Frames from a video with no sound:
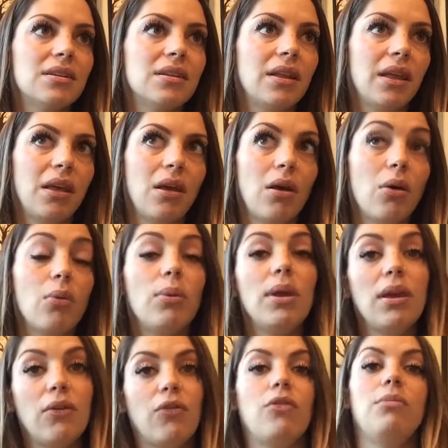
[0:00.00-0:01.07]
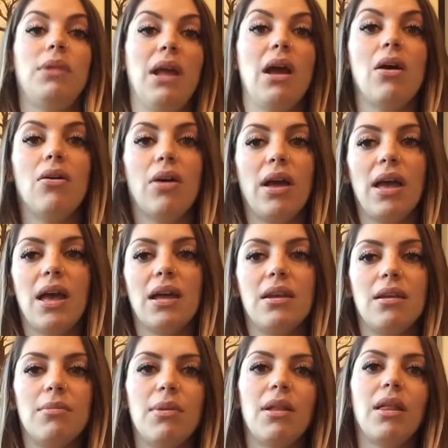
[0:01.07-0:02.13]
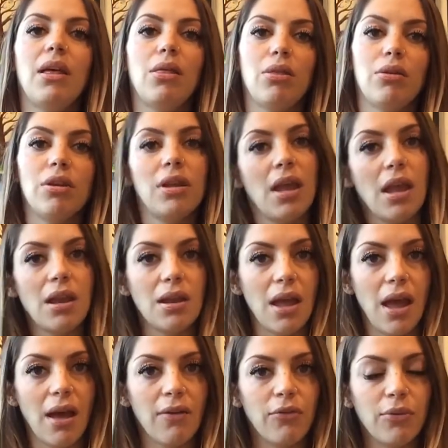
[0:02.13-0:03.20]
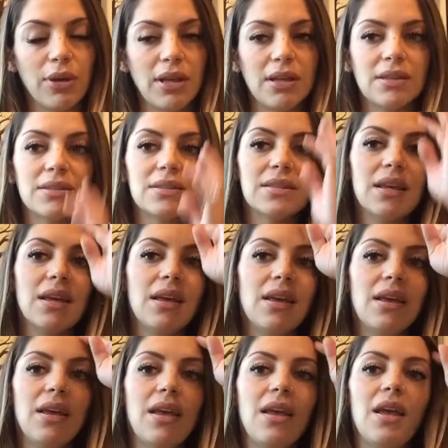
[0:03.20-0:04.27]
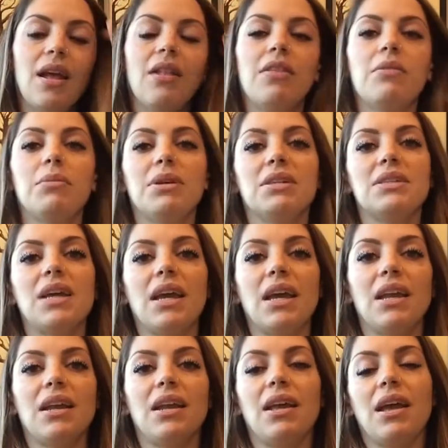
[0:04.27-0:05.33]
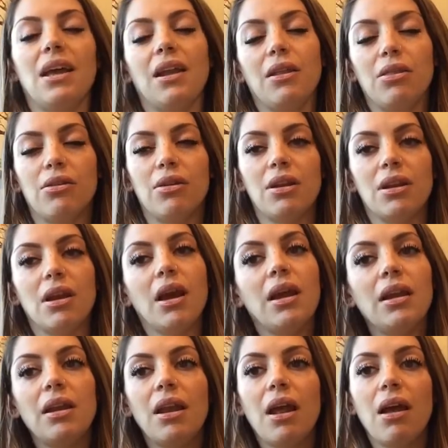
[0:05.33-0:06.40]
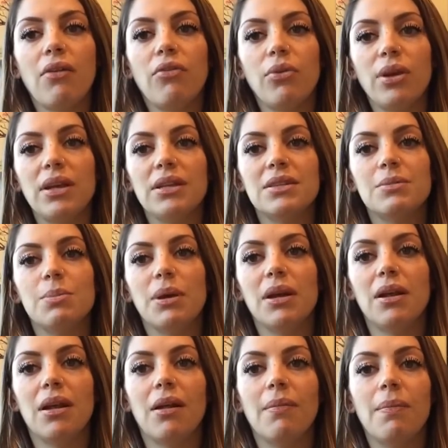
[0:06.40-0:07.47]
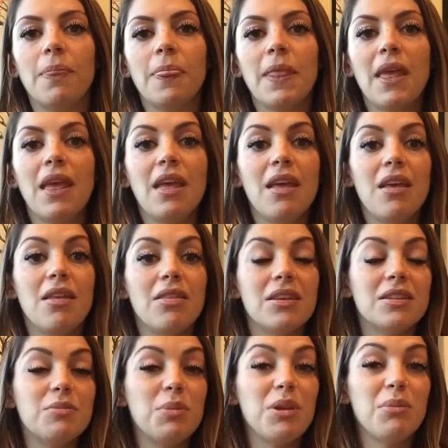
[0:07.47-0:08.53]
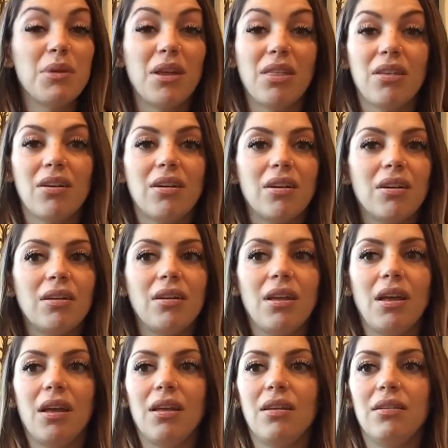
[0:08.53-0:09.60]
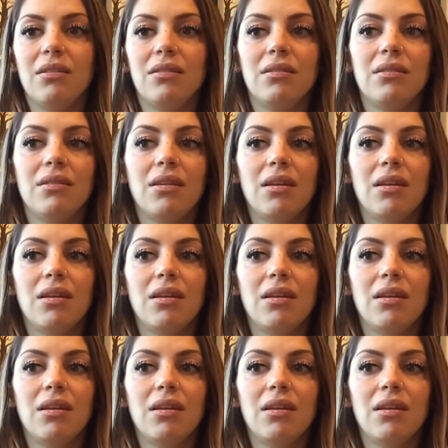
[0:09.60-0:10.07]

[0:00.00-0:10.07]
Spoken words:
like, a week from now, I had him at like 38 and a half weeks. And then my second I had at 39 and a half weeks. But this being my third and